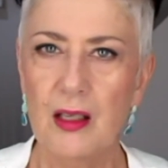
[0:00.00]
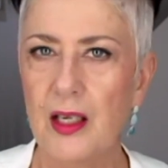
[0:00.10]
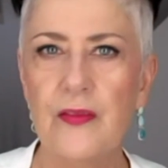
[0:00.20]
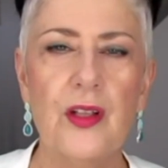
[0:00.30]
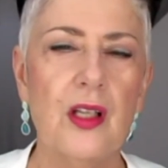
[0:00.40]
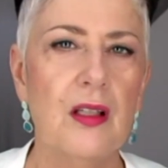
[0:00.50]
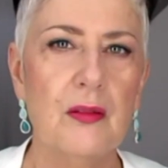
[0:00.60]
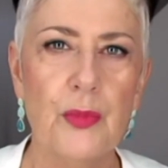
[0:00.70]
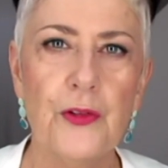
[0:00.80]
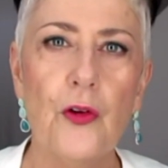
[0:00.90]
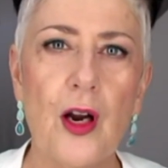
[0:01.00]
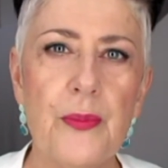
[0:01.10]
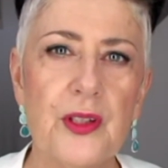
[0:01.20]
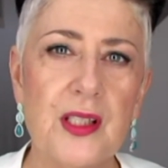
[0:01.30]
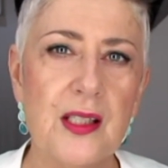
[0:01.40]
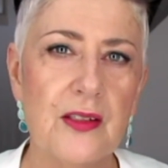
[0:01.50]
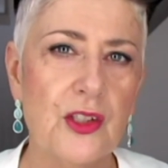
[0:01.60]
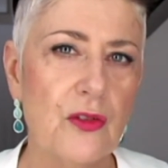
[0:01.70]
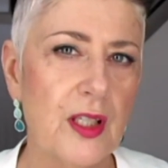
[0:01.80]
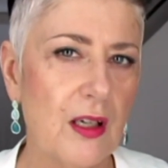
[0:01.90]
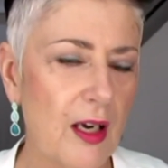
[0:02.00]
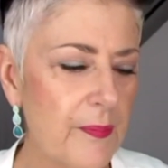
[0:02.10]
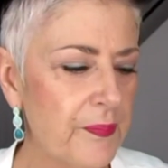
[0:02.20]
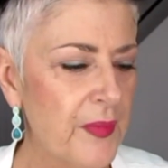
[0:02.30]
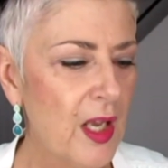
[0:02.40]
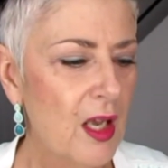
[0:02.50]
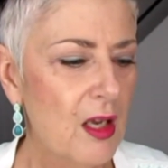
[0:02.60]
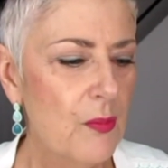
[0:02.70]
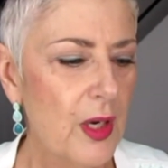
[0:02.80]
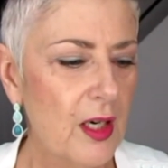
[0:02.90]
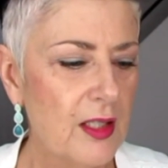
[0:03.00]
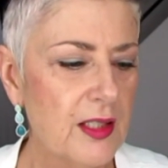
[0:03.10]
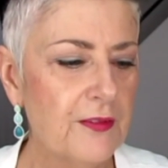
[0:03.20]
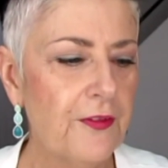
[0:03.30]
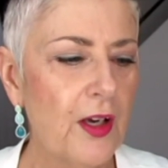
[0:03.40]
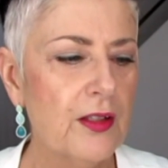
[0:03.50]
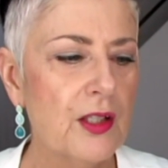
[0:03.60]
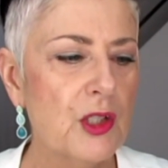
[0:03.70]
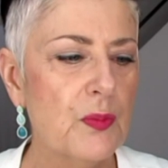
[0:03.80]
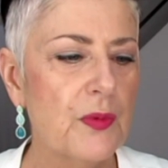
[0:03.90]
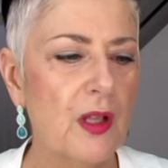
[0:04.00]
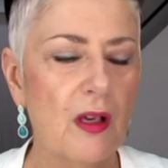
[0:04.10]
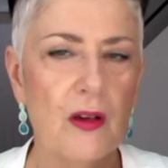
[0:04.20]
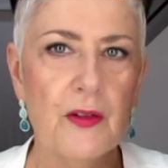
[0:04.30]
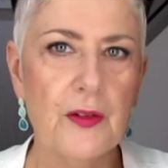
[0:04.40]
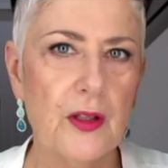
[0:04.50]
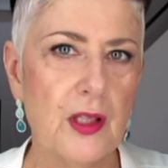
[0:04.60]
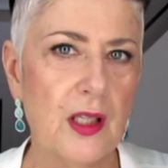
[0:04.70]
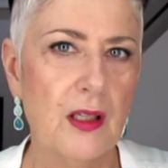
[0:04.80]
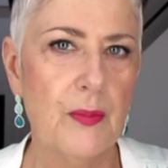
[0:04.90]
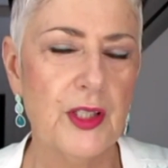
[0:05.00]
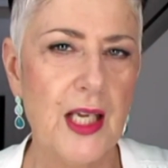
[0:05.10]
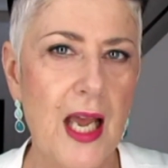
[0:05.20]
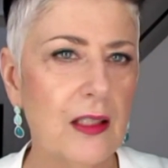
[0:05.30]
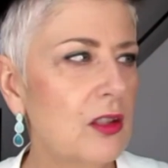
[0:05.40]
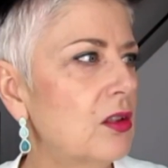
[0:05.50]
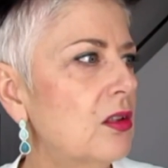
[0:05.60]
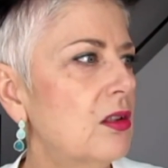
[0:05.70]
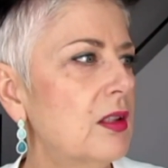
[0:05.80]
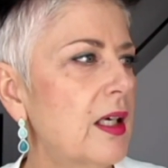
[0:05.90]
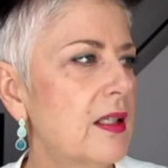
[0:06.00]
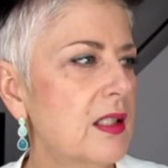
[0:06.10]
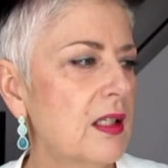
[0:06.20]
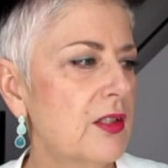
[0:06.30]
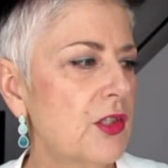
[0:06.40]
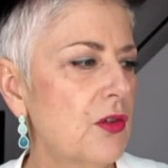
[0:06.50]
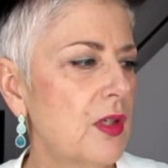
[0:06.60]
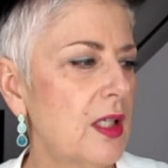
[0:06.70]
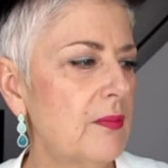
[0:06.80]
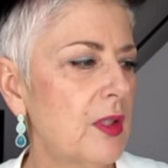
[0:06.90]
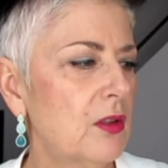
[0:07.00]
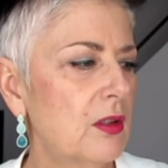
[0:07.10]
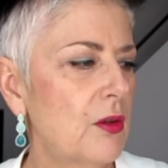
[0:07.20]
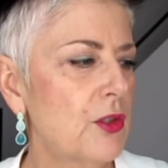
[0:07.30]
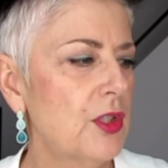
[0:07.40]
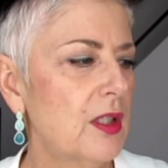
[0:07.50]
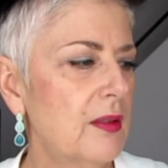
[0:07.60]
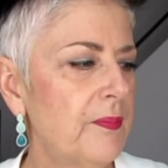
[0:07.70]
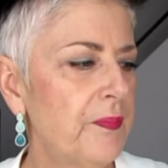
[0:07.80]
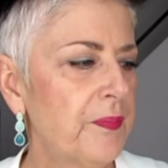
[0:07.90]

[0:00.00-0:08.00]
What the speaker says: everything before I put the sunscreen on. But I did find the Botanical sunscreen mineral lotion,